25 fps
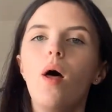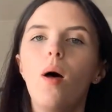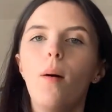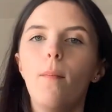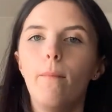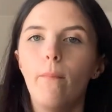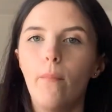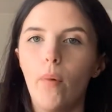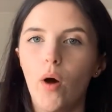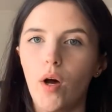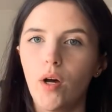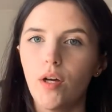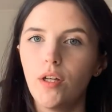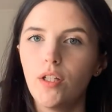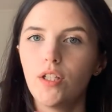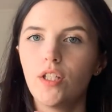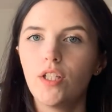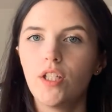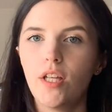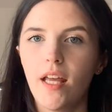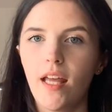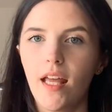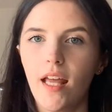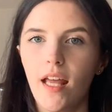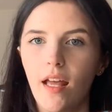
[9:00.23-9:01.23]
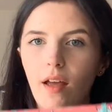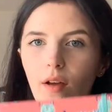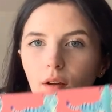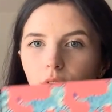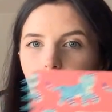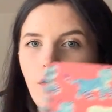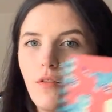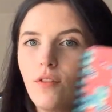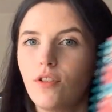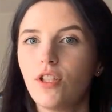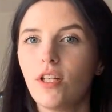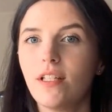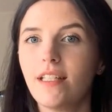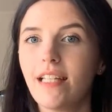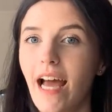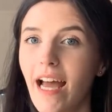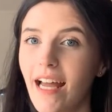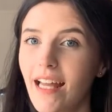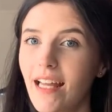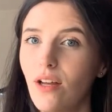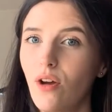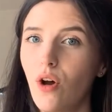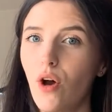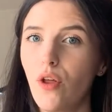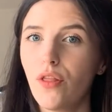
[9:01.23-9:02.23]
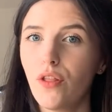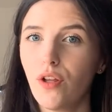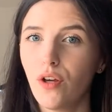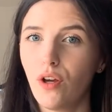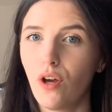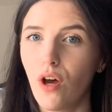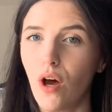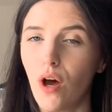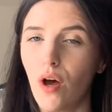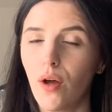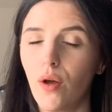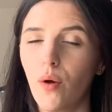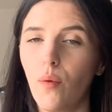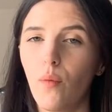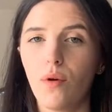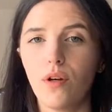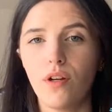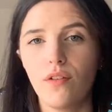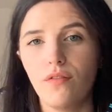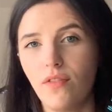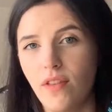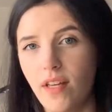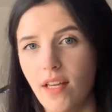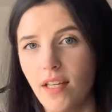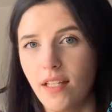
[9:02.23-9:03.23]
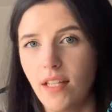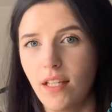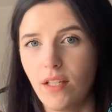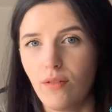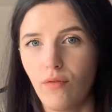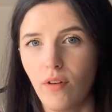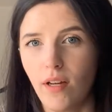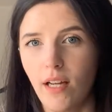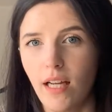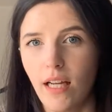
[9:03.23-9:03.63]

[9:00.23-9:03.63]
But to take on the go, one of these is really